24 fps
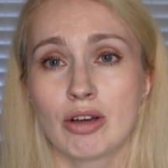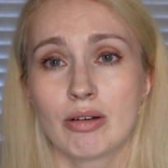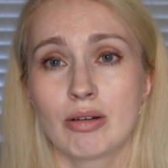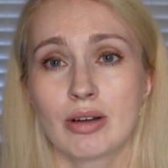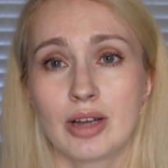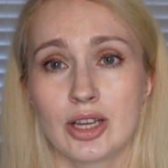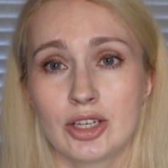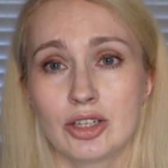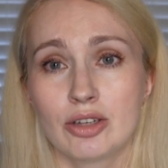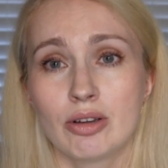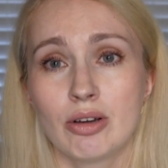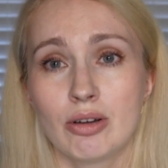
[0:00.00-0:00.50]

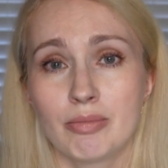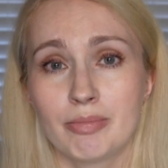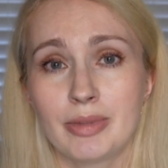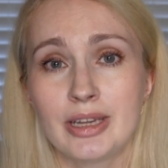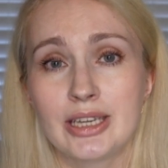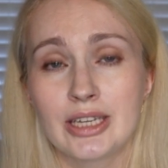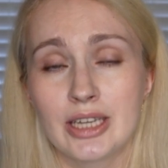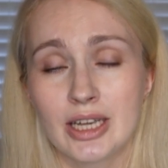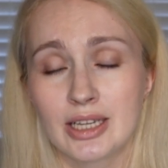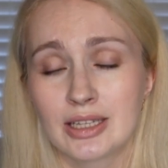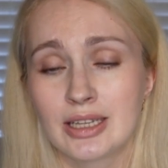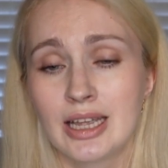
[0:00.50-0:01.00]
at your
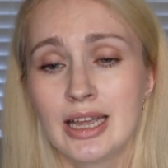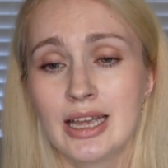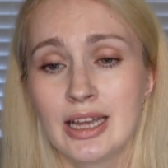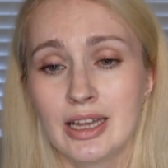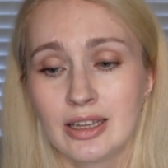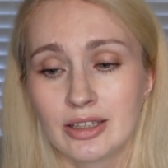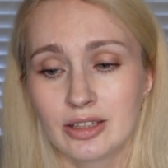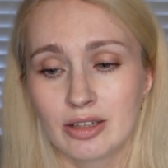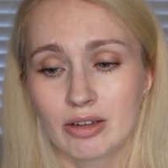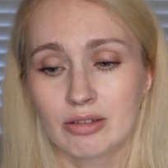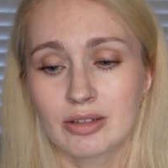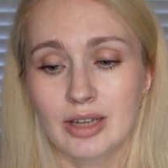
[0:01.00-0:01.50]
opinion,
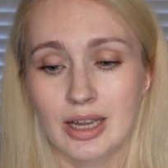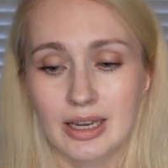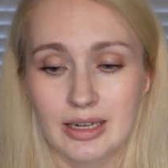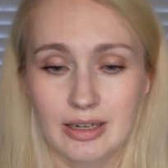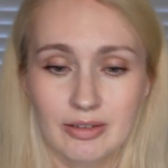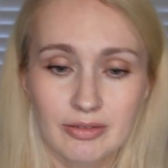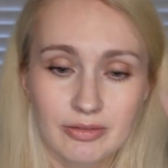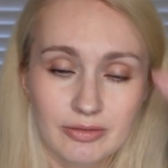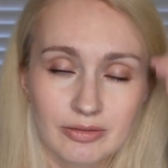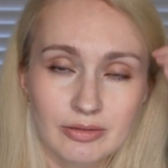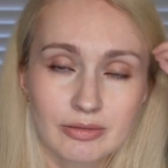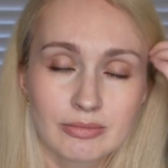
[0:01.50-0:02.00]
not kind
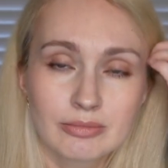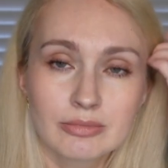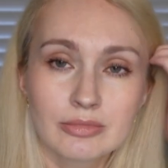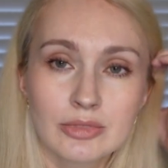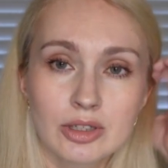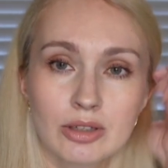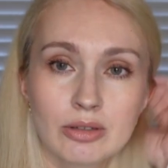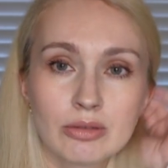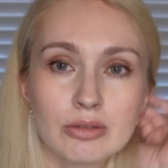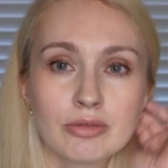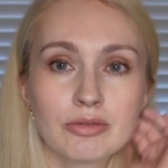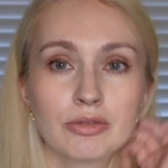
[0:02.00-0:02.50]
of
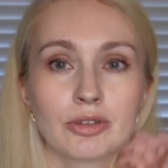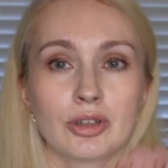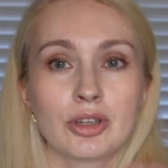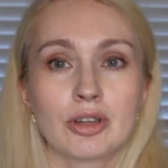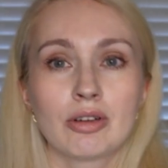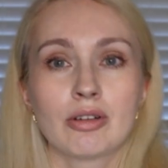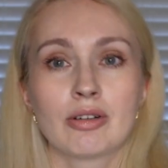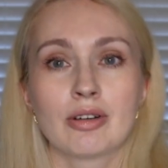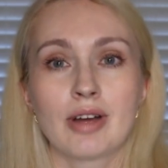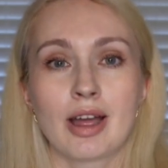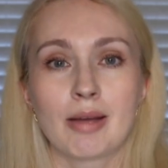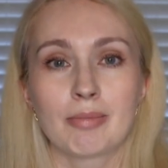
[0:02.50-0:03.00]
good for
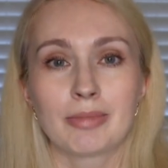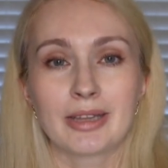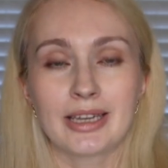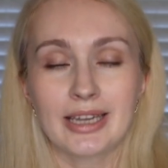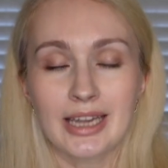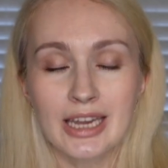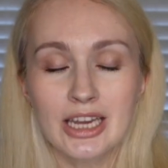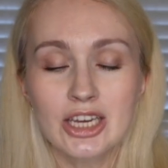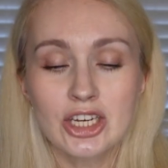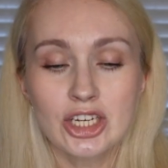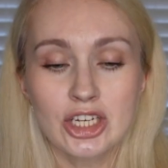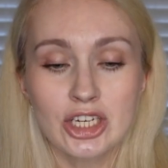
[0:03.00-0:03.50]
your
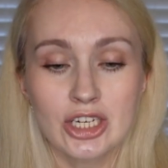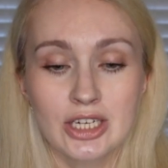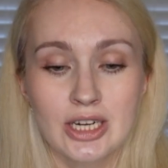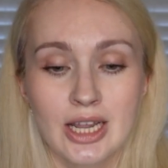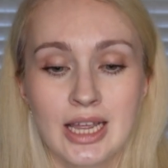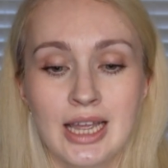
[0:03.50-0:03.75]
application.